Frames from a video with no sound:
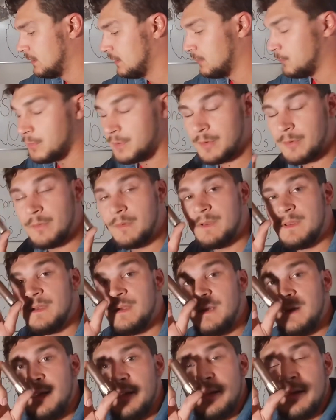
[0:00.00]
We're going to
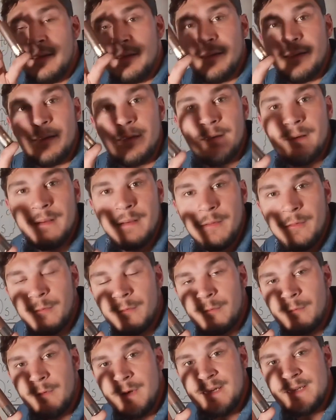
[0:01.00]
need
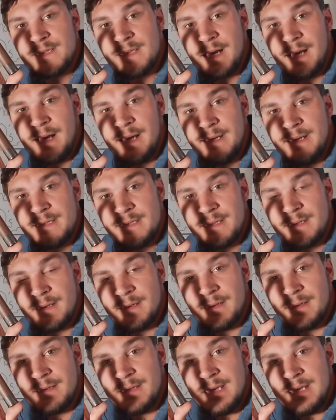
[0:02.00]
resized,
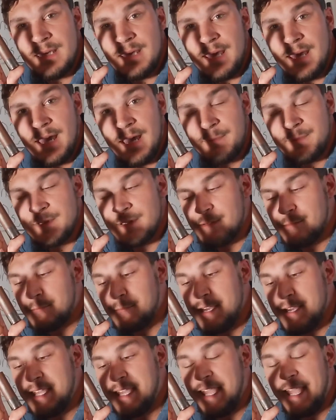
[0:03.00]
decapped,
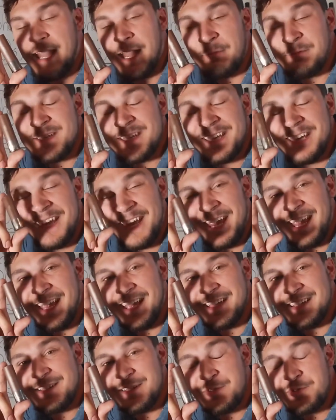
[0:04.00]
recapped,
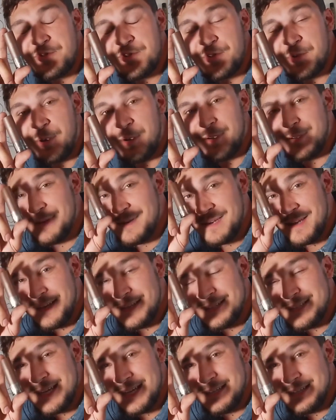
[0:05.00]
and shortened
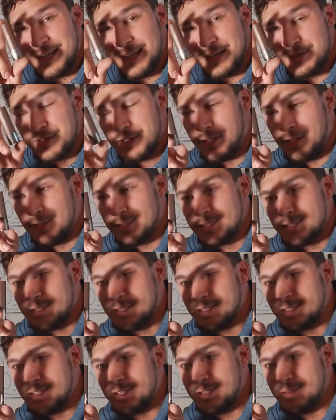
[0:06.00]
10 gauge hulls
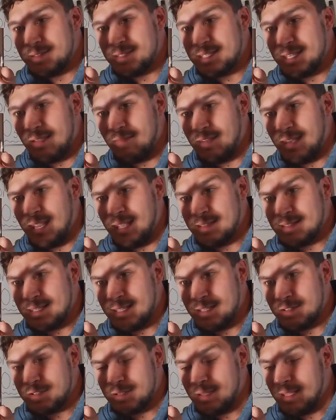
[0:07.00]
to 2 7/8
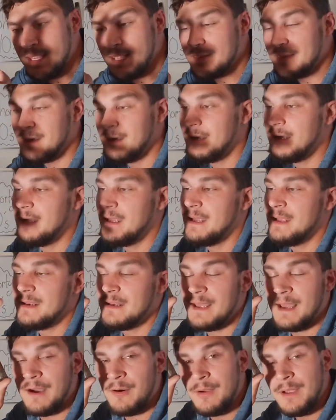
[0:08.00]
inch length.
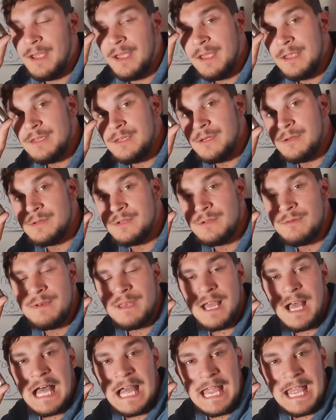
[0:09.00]
Now, you do
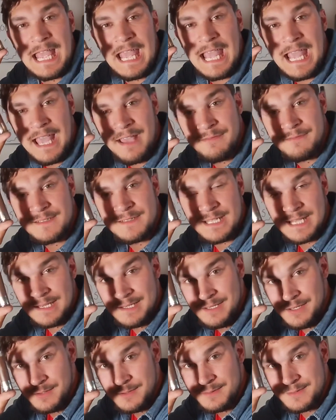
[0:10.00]
not have to
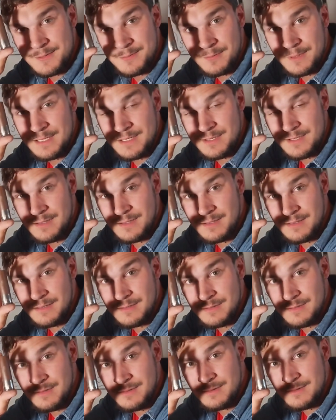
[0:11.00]
use
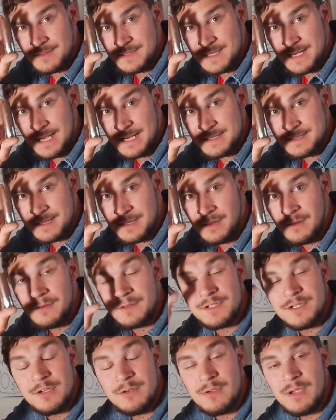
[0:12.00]
resized
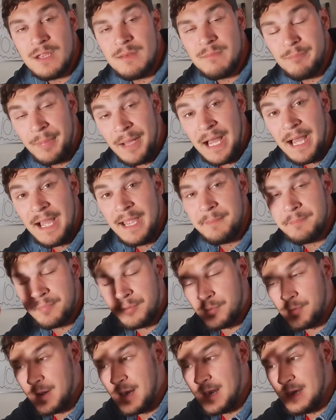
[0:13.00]
hulls. You can buy
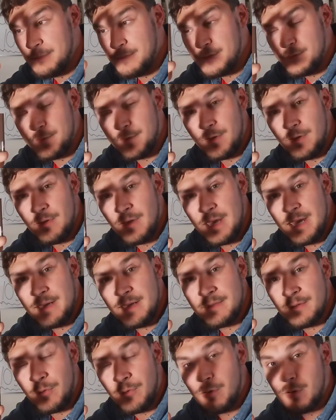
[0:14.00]
primed full
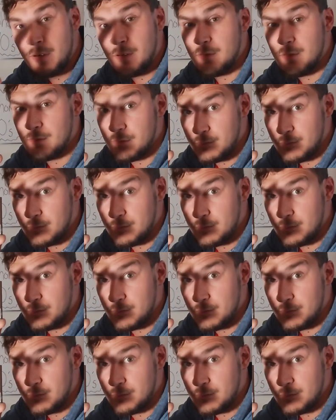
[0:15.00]
length or